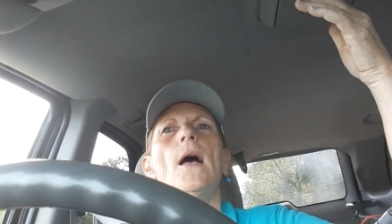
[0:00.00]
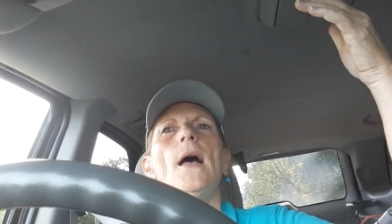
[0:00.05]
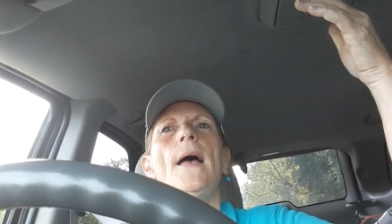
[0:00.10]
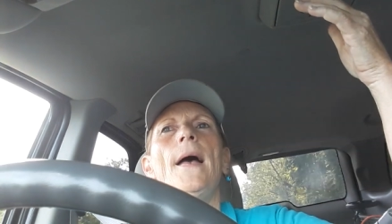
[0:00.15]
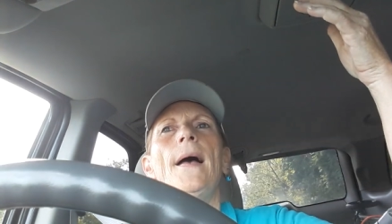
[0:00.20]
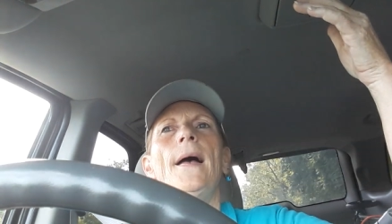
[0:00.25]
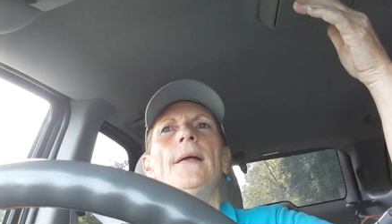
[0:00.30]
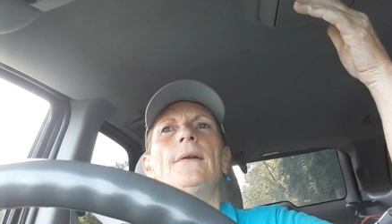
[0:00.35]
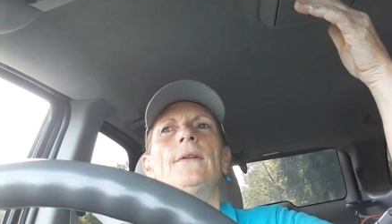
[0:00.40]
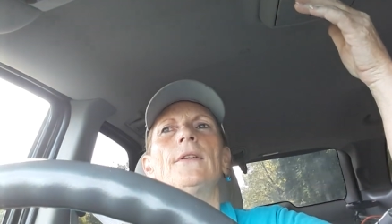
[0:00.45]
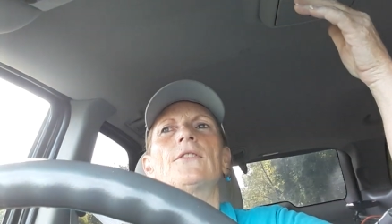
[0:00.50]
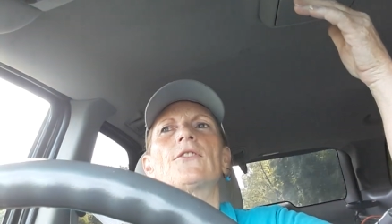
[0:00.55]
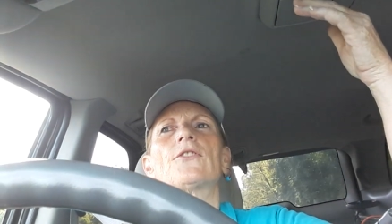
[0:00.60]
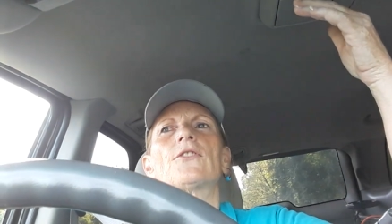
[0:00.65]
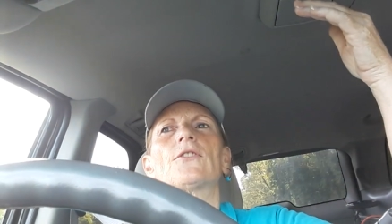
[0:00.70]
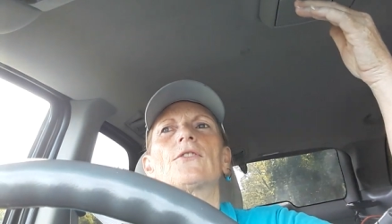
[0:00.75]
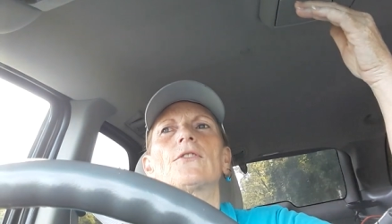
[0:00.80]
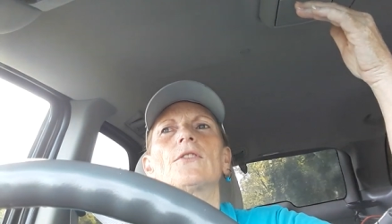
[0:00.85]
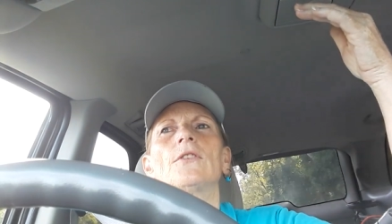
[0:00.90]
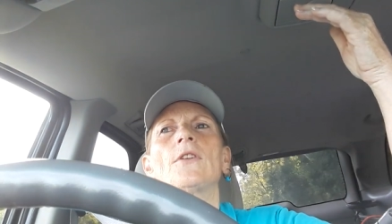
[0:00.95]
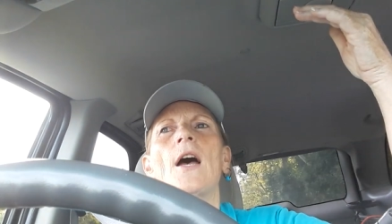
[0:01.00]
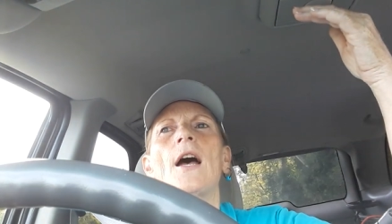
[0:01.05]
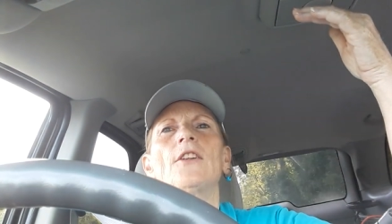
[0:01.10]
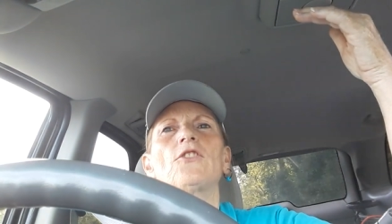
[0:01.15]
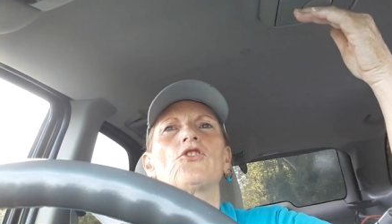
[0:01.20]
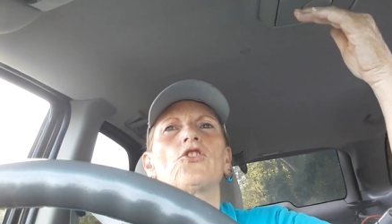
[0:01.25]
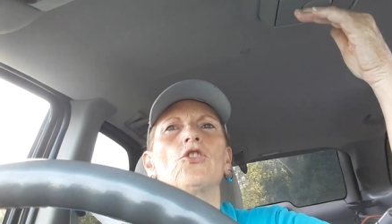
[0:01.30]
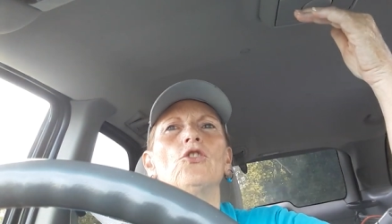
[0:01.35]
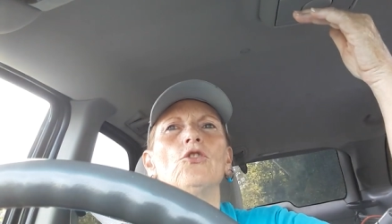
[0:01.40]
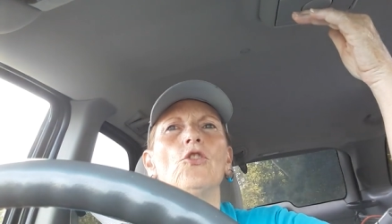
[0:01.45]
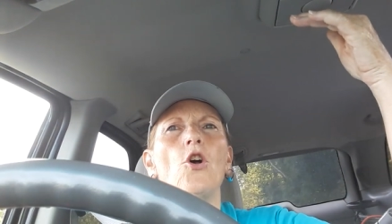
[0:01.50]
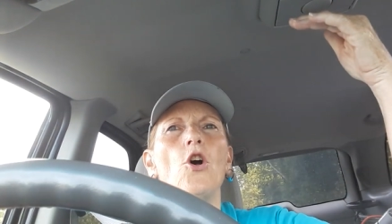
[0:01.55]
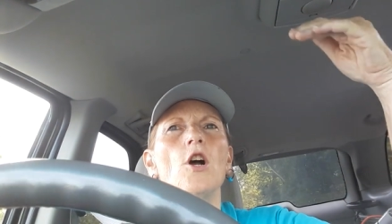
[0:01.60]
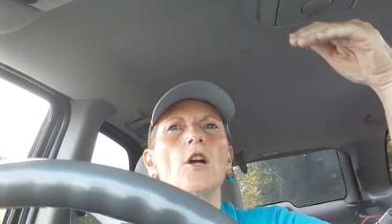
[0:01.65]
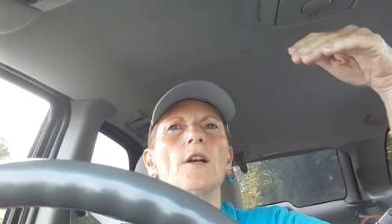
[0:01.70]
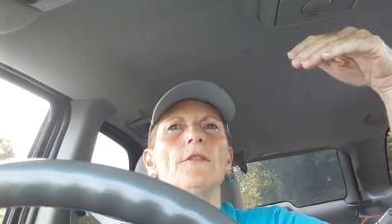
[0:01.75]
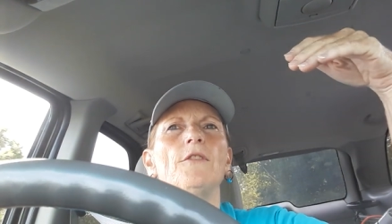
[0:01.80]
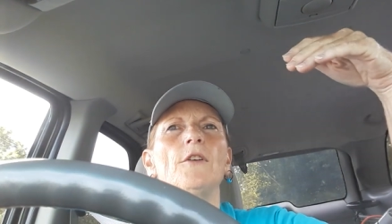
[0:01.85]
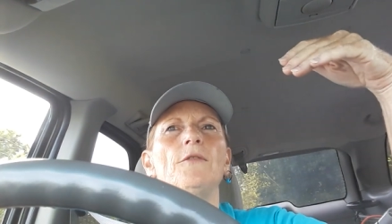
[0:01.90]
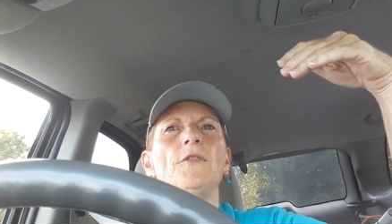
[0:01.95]
And it's not too long
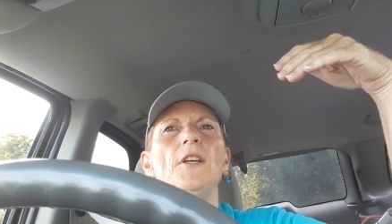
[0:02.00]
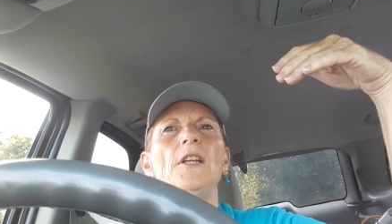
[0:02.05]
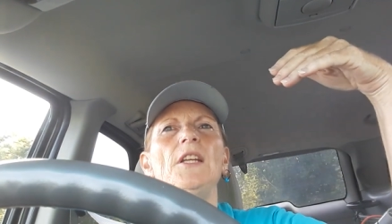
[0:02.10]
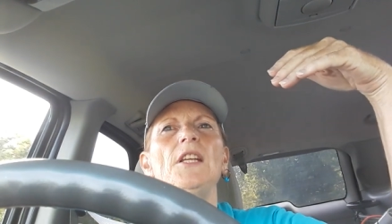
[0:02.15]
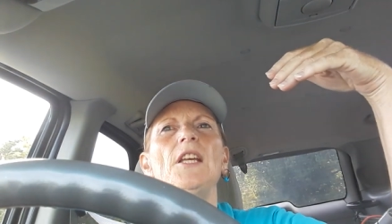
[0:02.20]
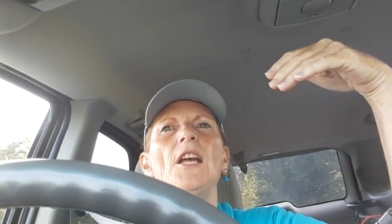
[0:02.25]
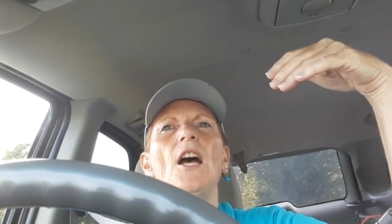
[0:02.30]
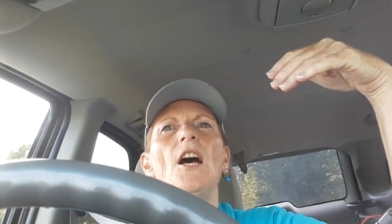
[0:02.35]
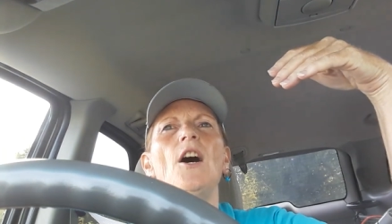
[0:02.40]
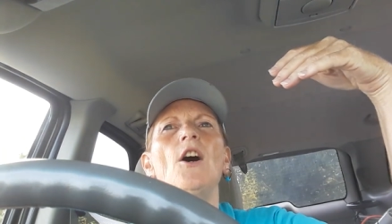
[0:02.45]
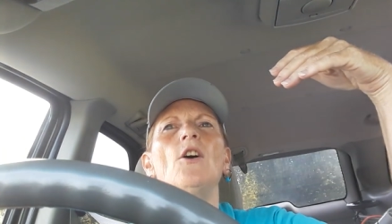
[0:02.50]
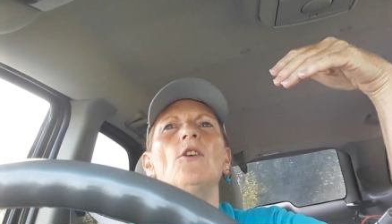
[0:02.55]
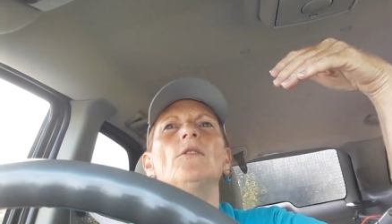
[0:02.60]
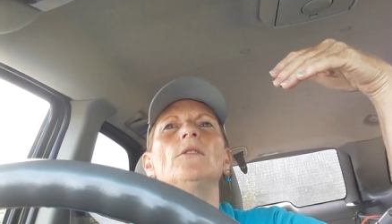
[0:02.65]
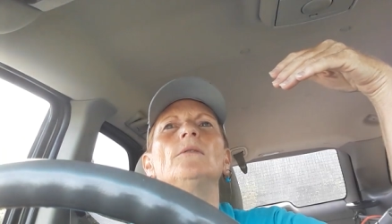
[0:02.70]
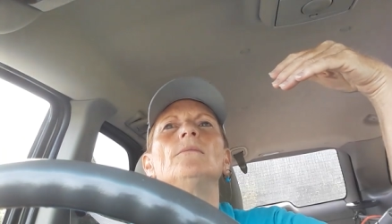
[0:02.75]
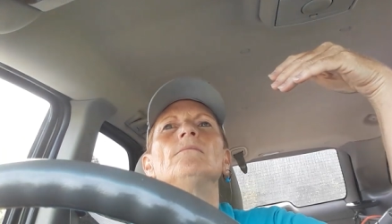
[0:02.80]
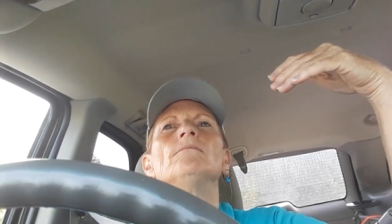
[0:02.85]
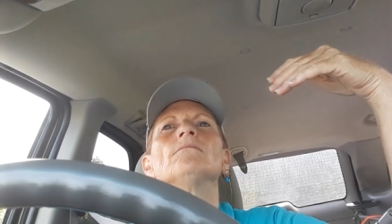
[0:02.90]
of a video.